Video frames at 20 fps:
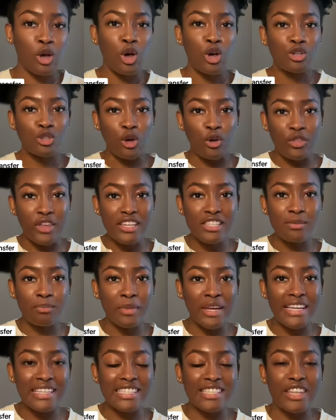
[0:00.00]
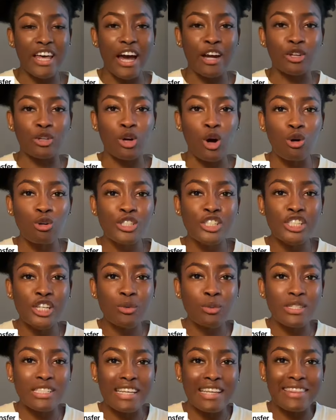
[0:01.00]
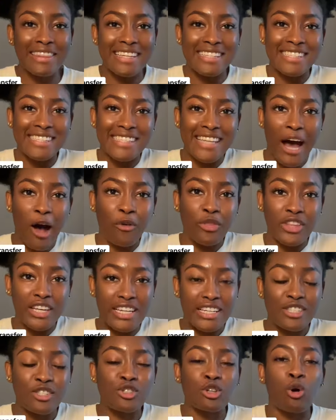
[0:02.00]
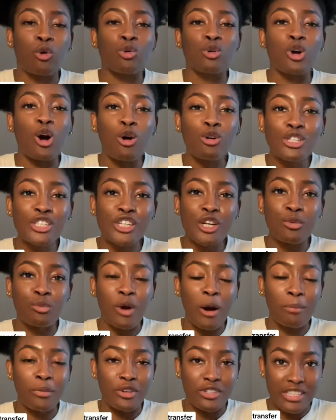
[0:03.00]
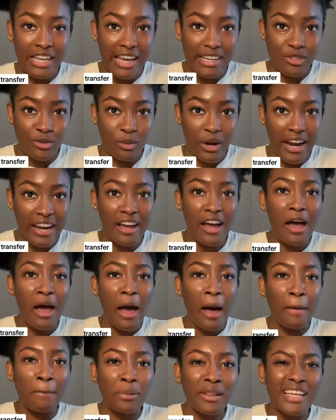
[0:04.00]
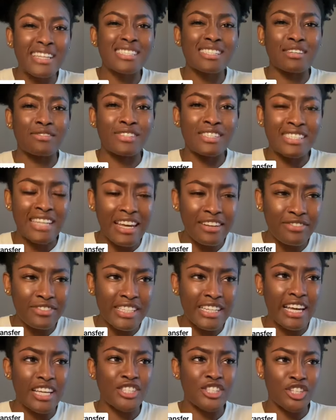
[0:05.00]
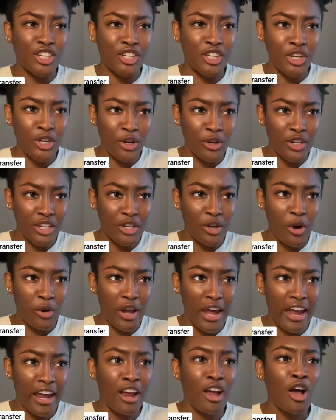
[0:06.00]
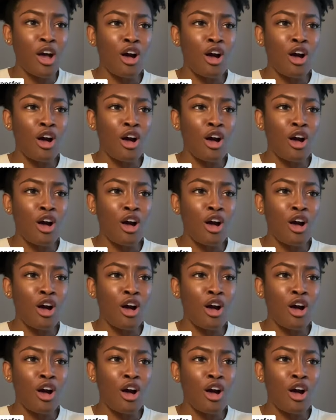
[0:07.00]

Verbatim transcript: So this means that Goshen was in the southeast. So Goshen represents, right, a place of safety and security, okay?